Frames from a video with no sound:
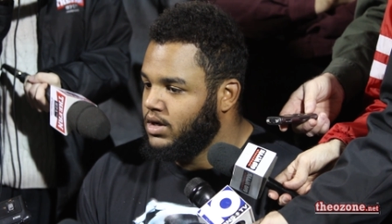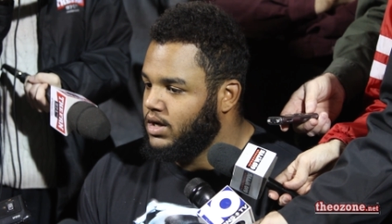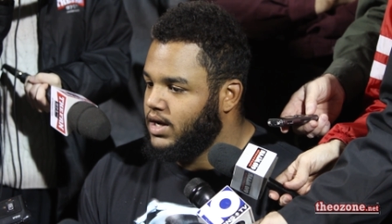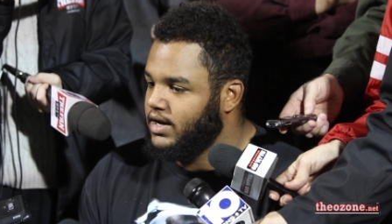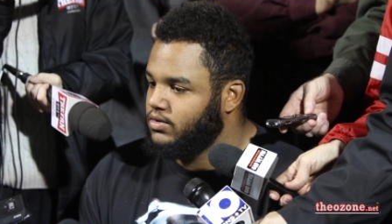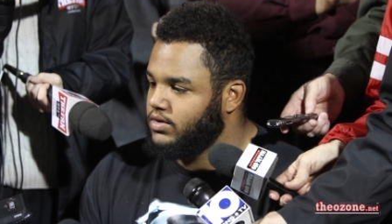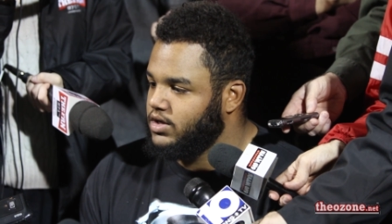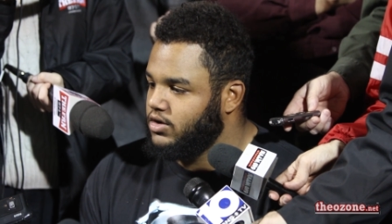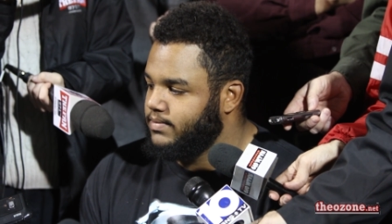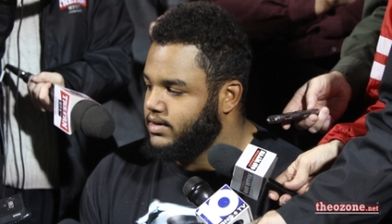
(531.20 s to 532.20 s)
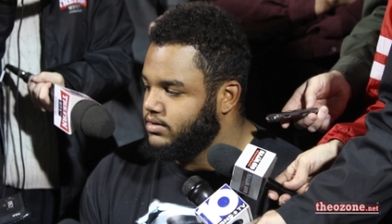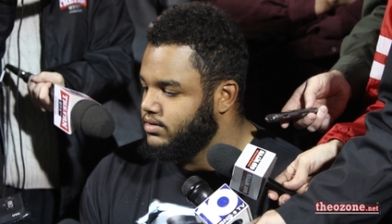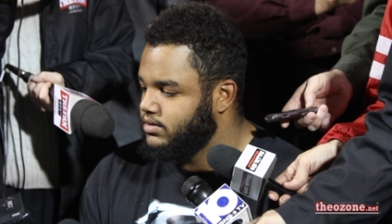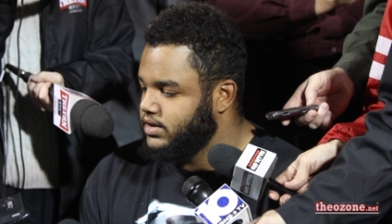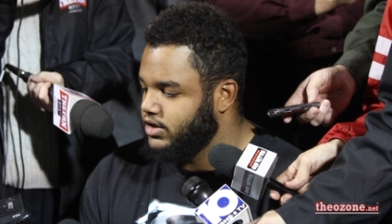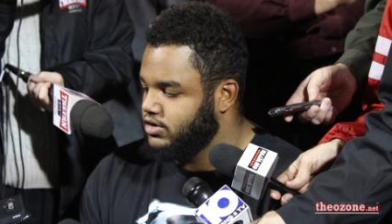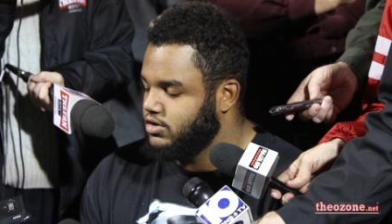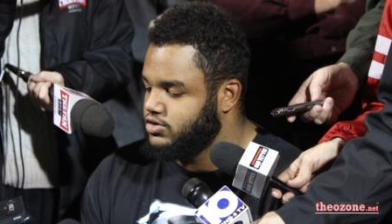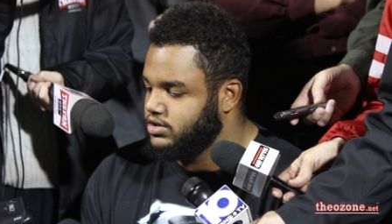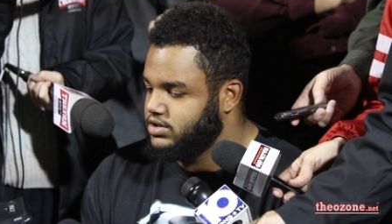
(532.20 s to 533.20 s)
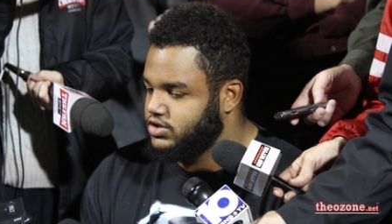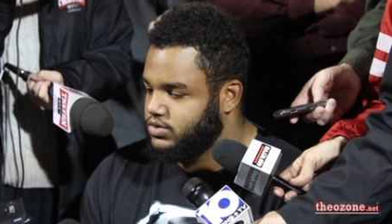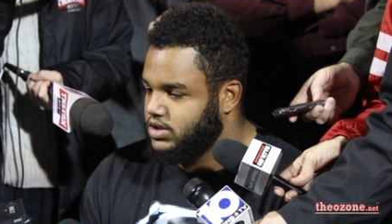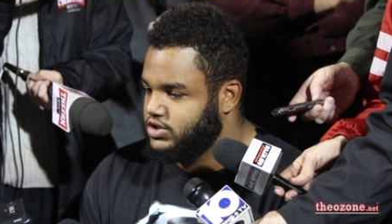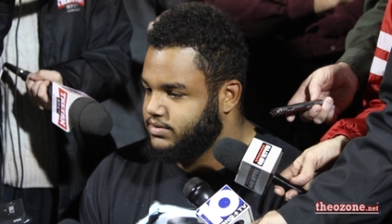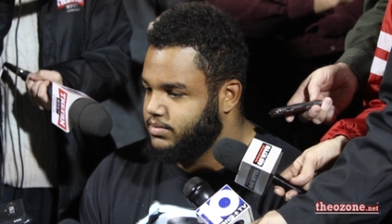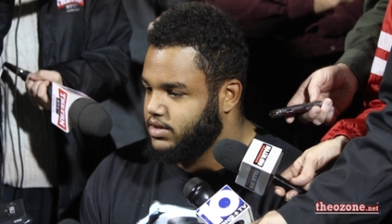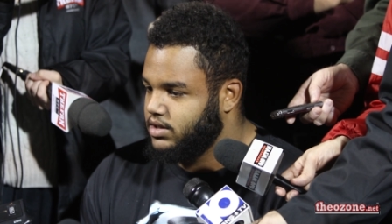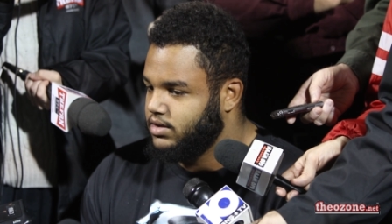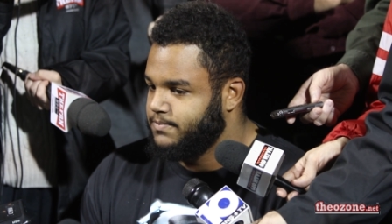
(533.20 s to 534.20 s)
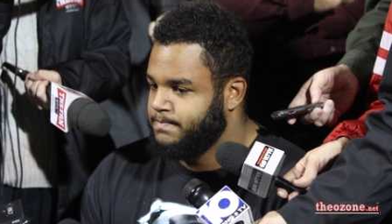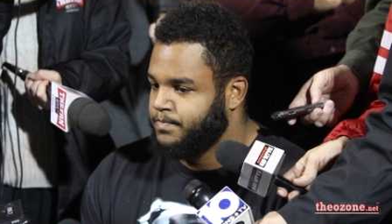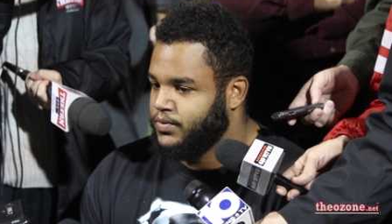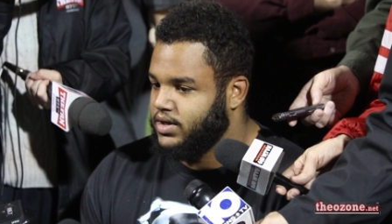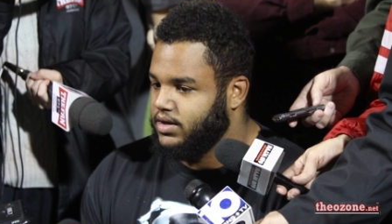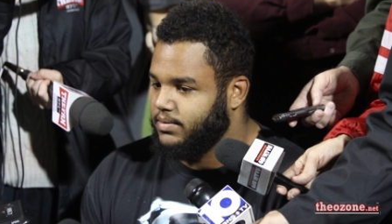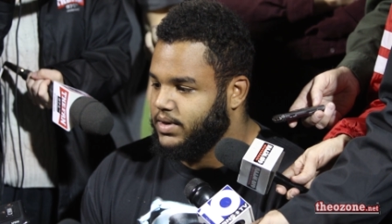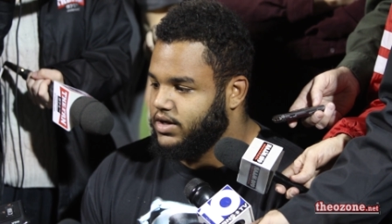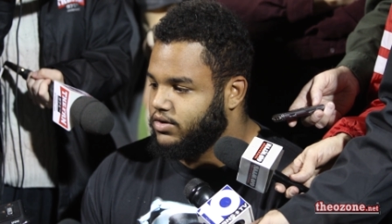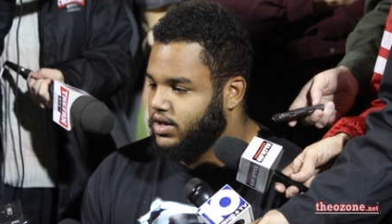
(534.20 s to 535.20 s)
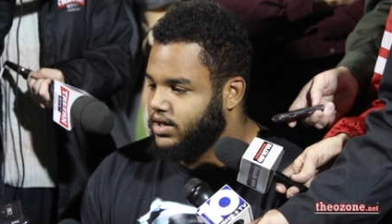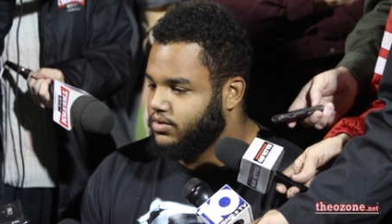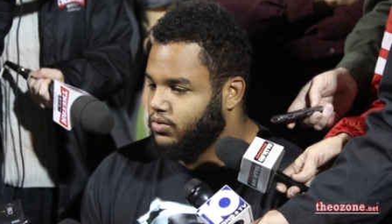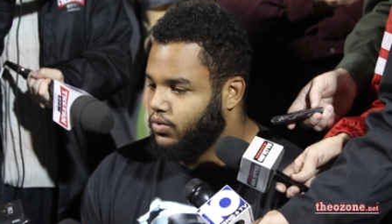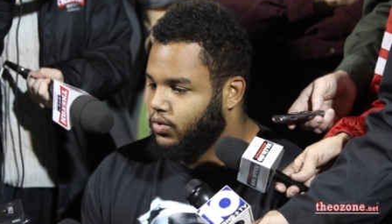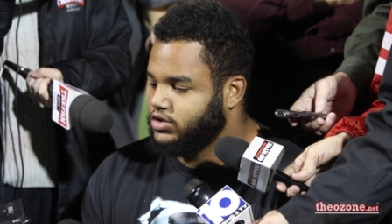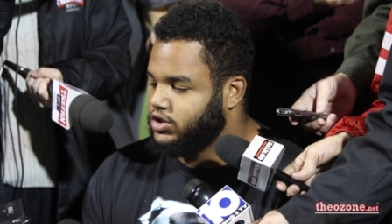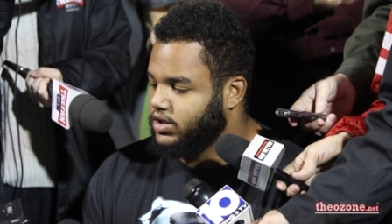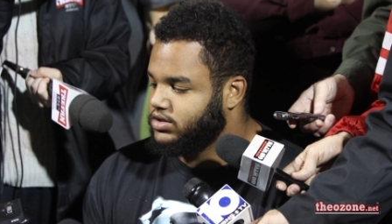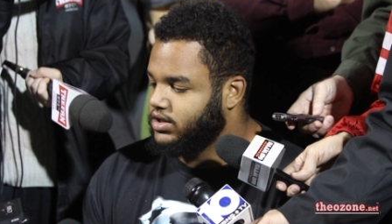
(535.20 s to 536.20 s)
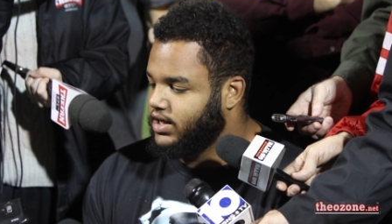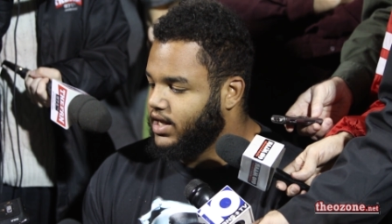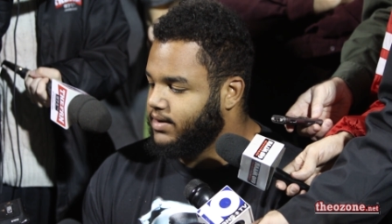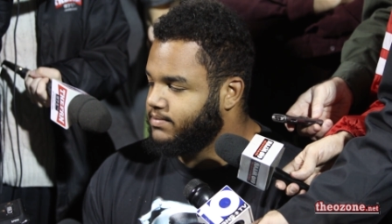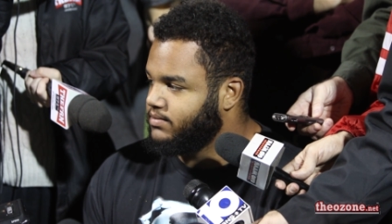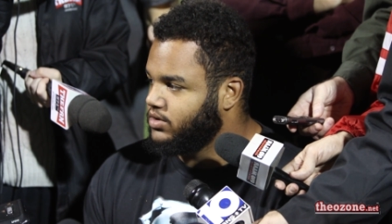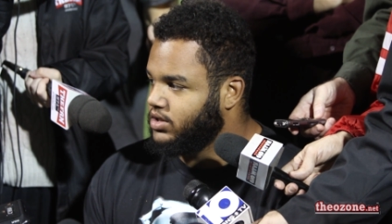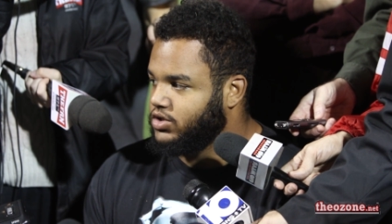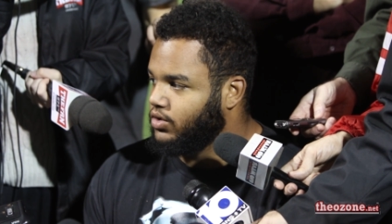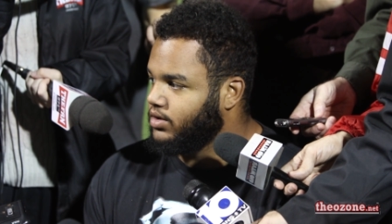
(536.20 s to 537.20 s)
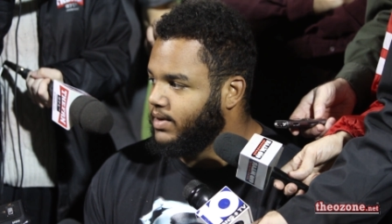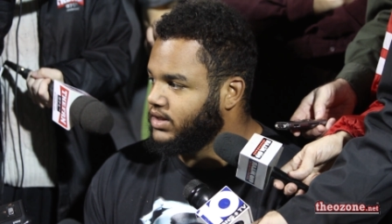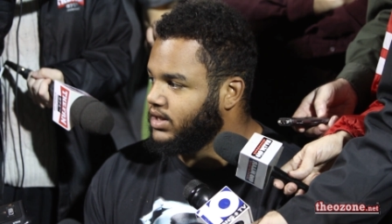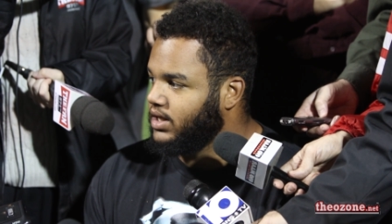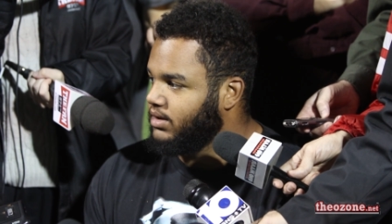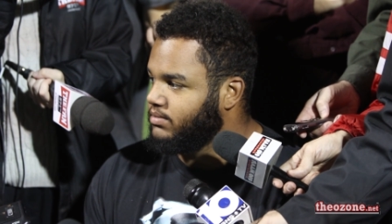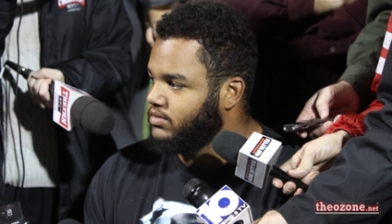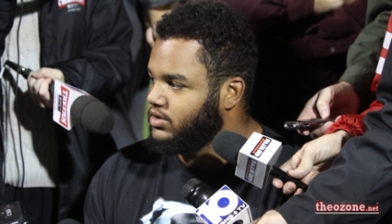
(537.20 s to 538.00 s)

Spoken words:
I don't really know about their coaching situation, but I know that once you're in the game, it's only about the game.